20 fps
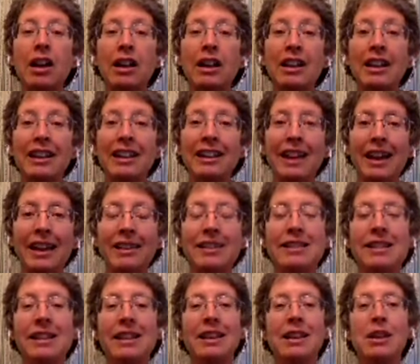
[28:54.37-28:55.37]

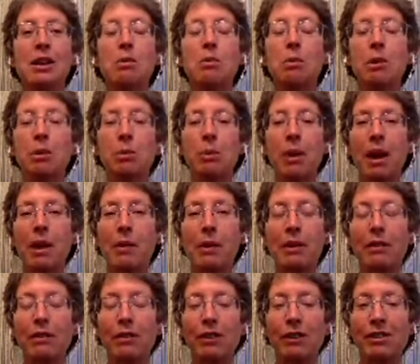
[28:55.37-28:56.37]
connecting with where
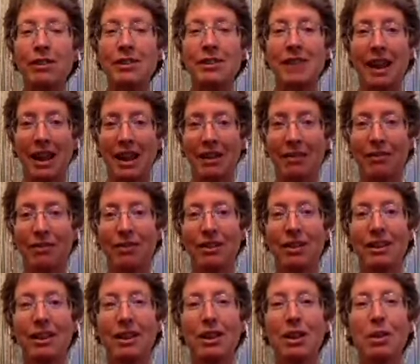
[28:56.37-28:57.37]
we feel safe,
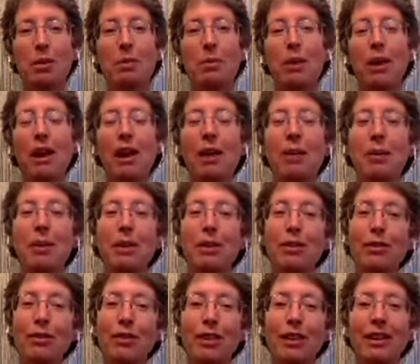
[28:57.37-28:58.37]
where we
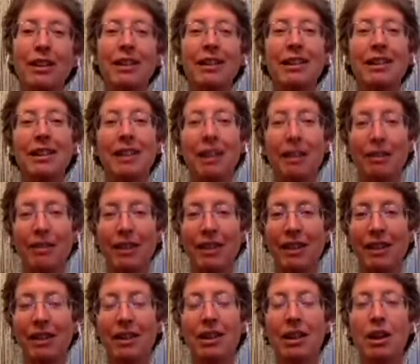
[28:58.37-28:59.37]
feel
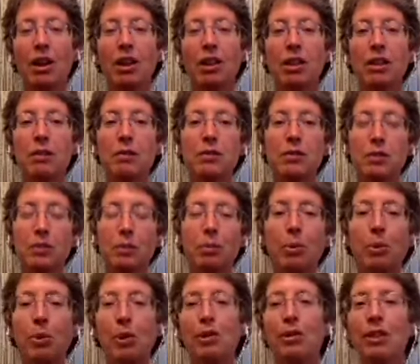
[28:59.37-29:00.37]
loving, the
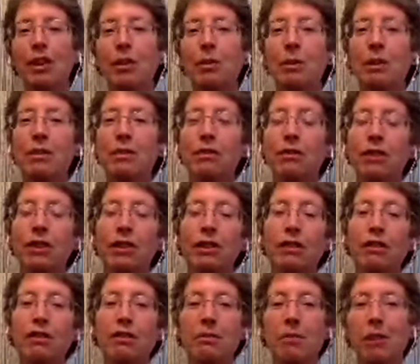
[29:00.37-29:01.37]
support that we feel
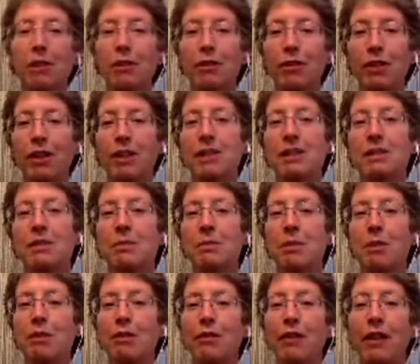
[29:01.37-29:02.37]
from our friends, from
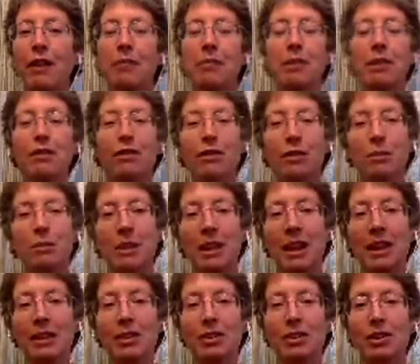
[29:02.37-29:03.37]
our family, from
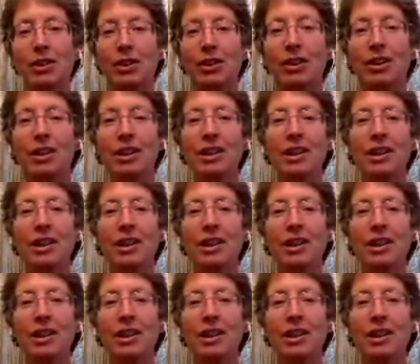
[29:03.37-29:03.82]
nature,